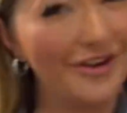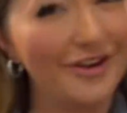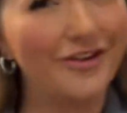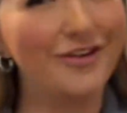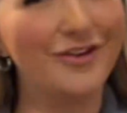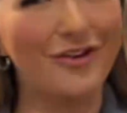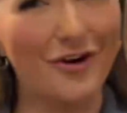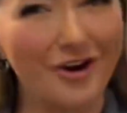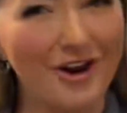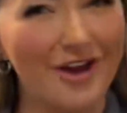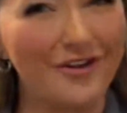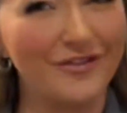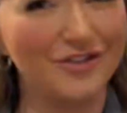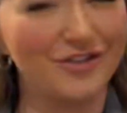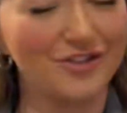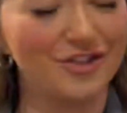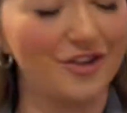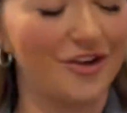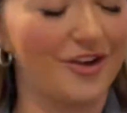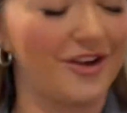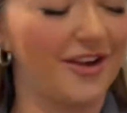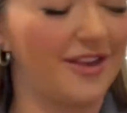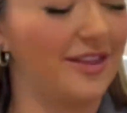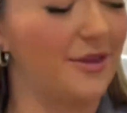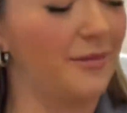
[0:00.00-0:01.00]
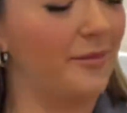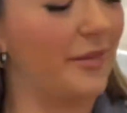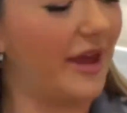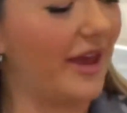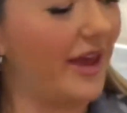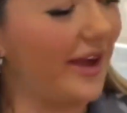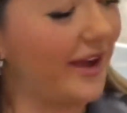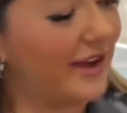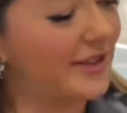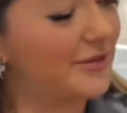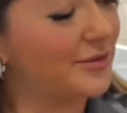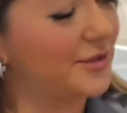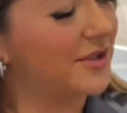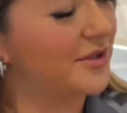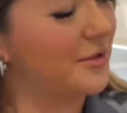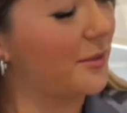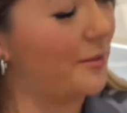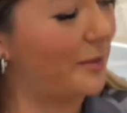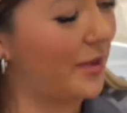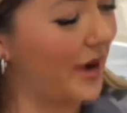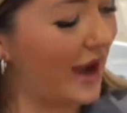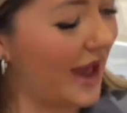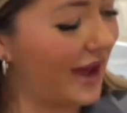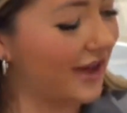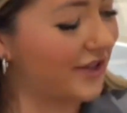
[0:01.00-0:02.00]
gotta have a shirt in the
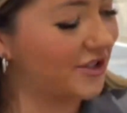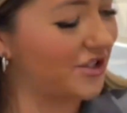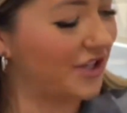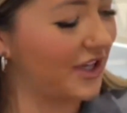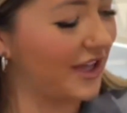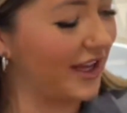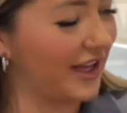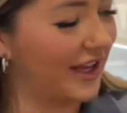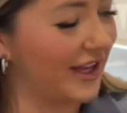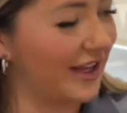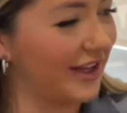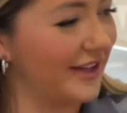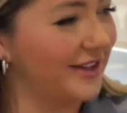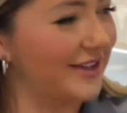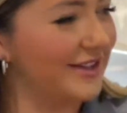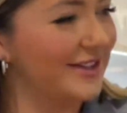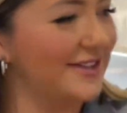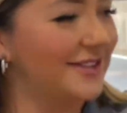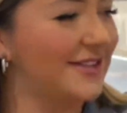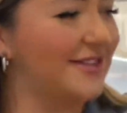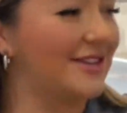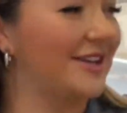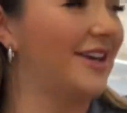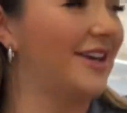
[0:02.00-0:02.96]
mix. Black jeans